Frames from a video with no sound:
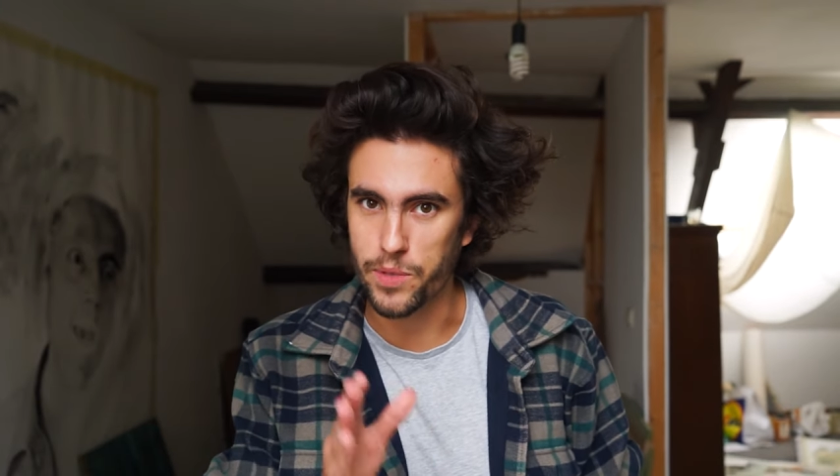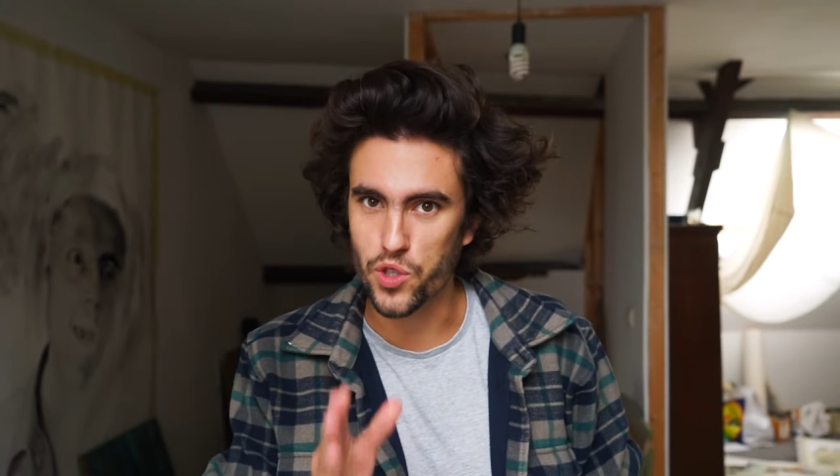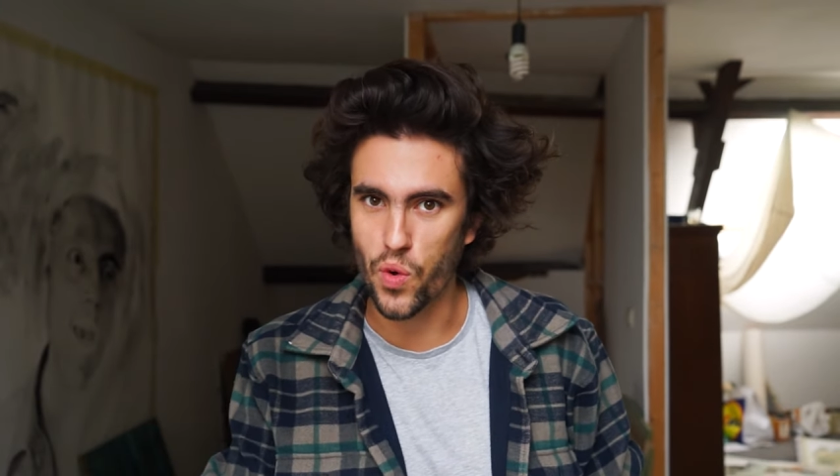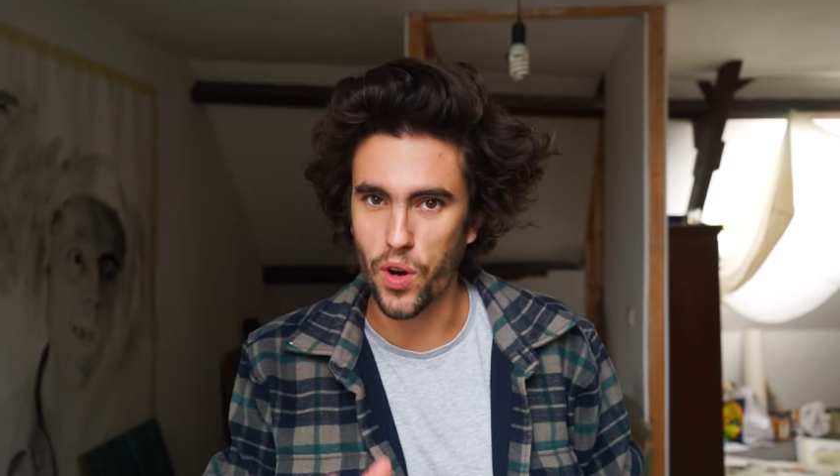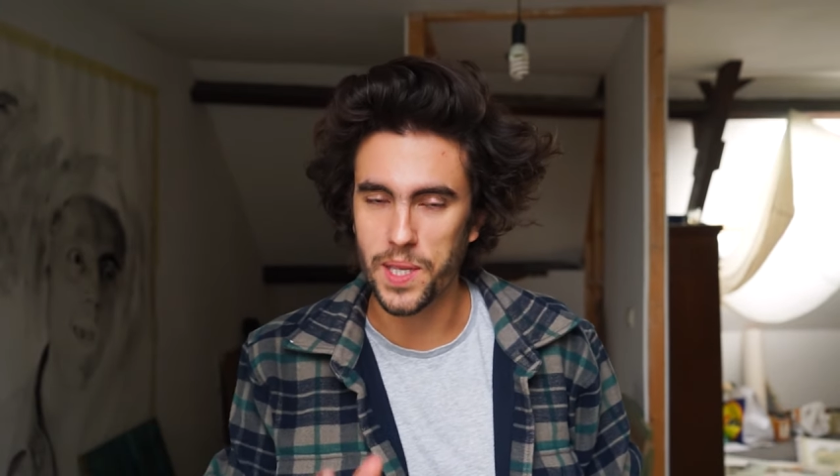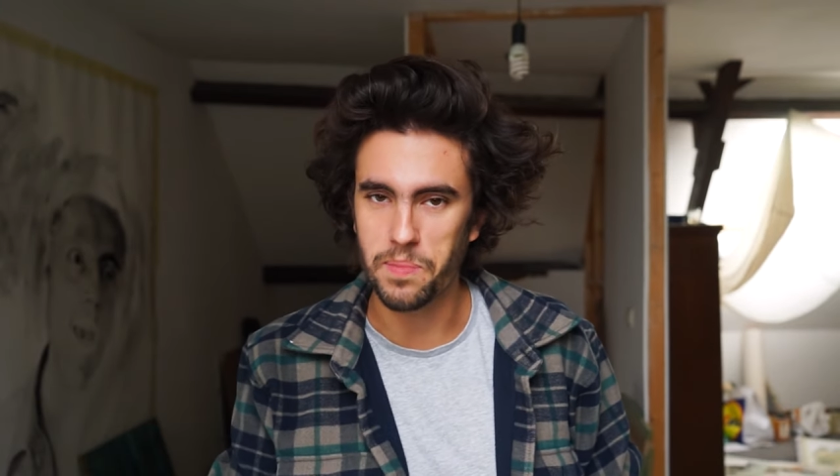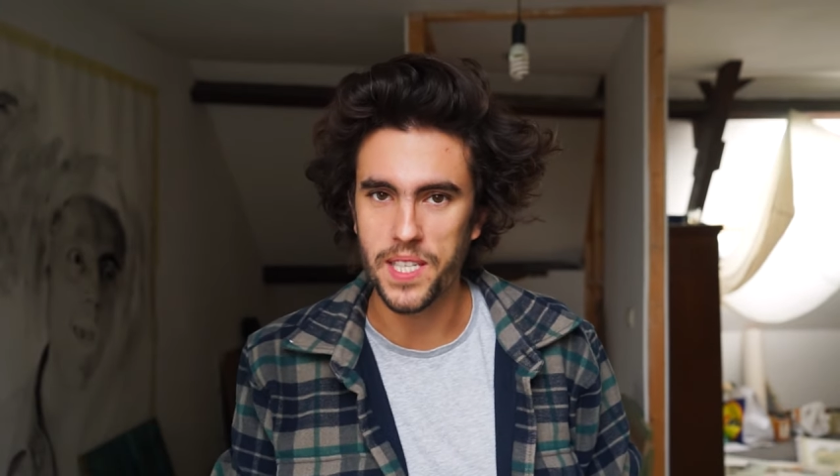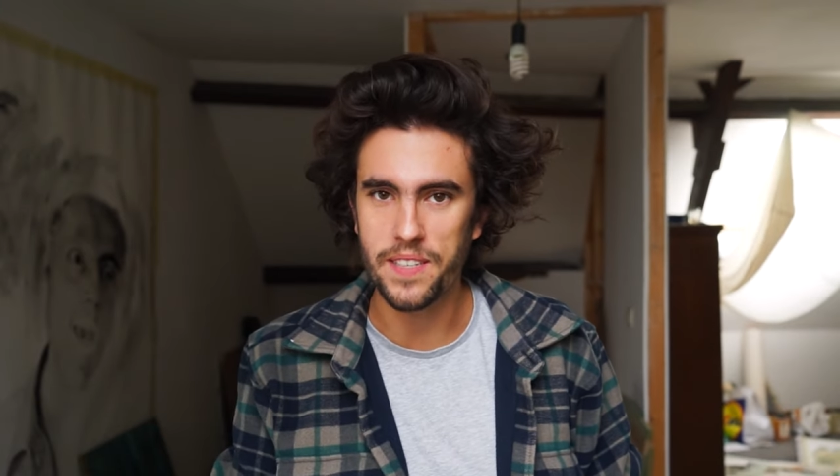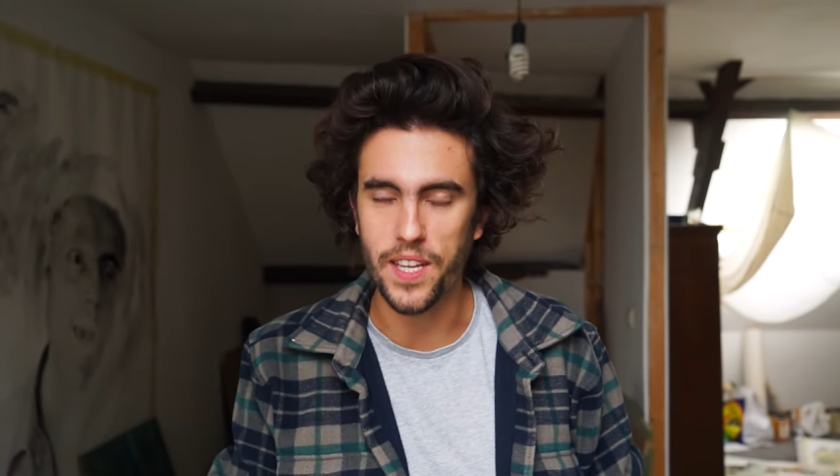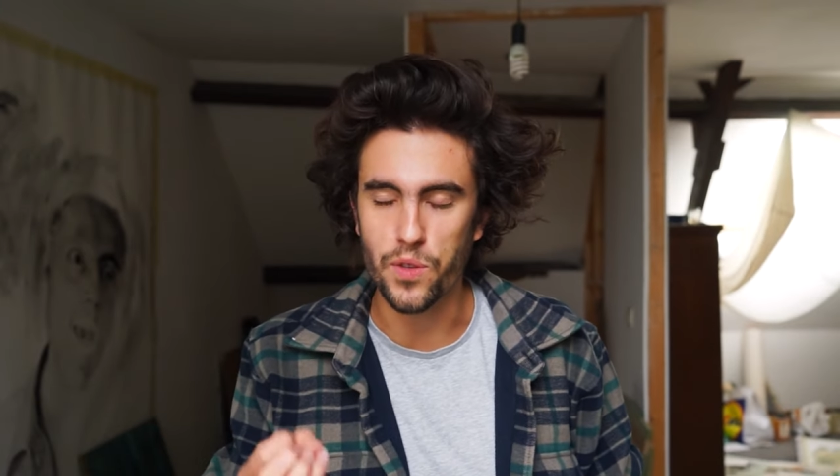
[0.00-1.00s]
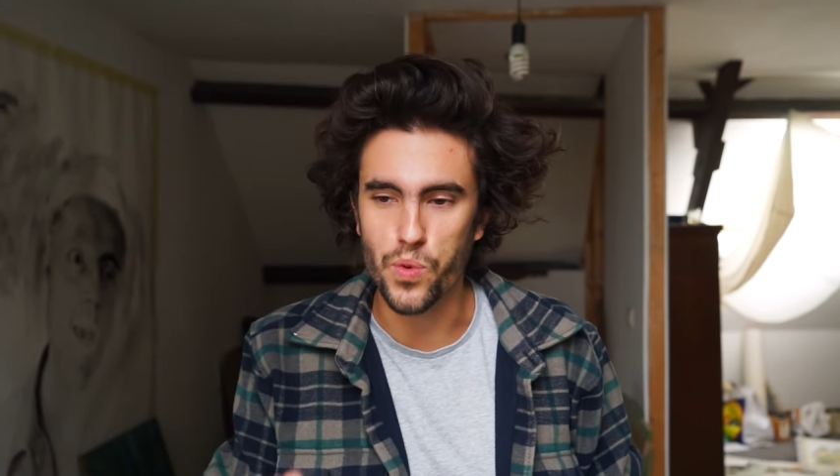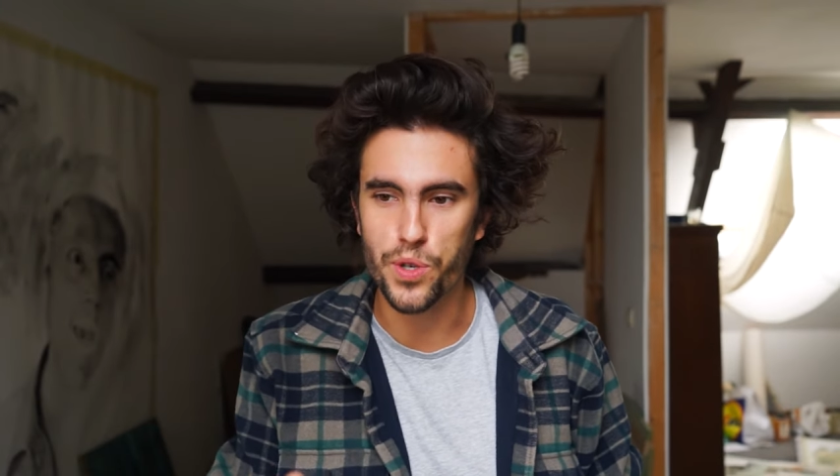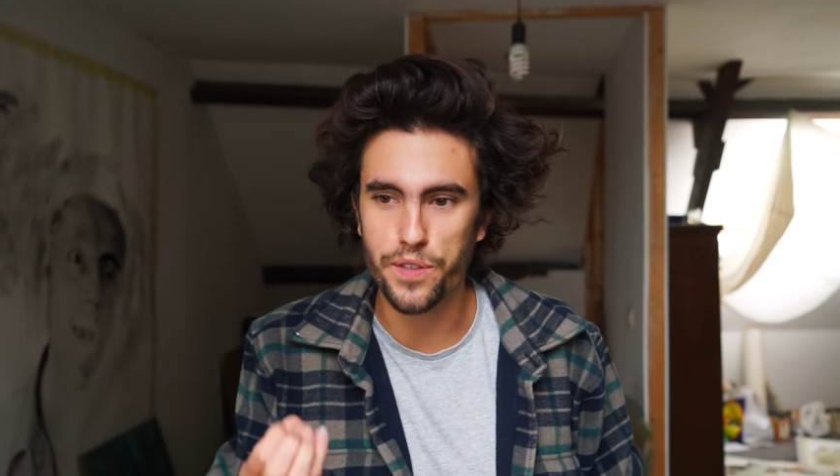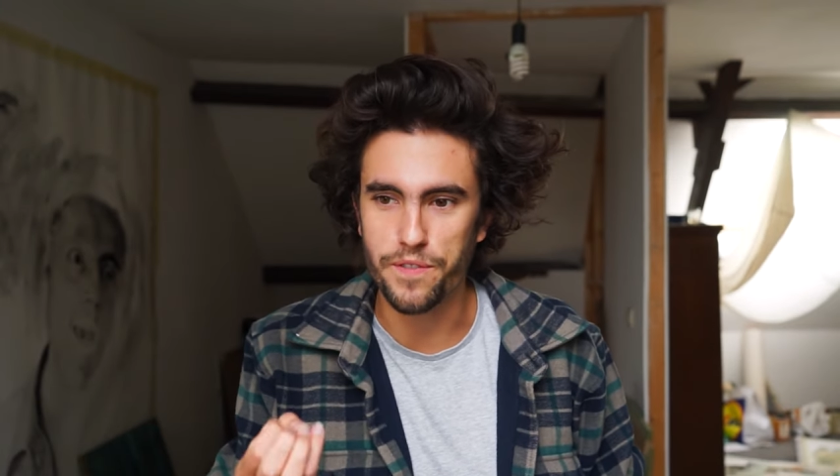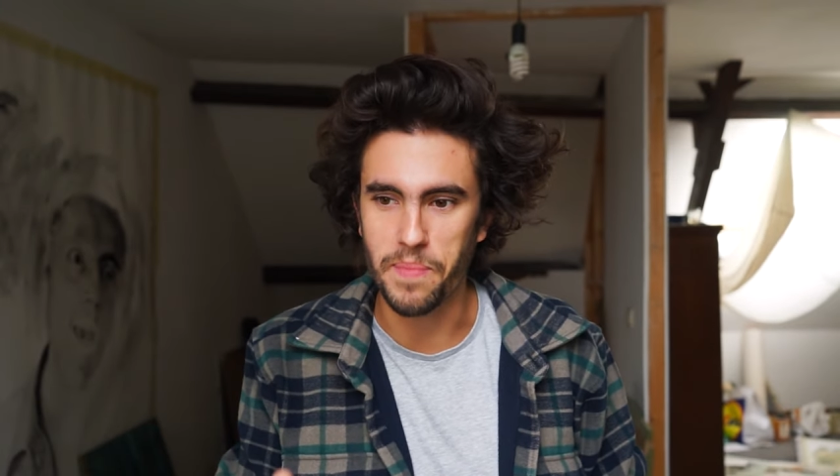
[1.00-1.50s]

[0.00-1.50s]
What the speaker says: strongly believe that word of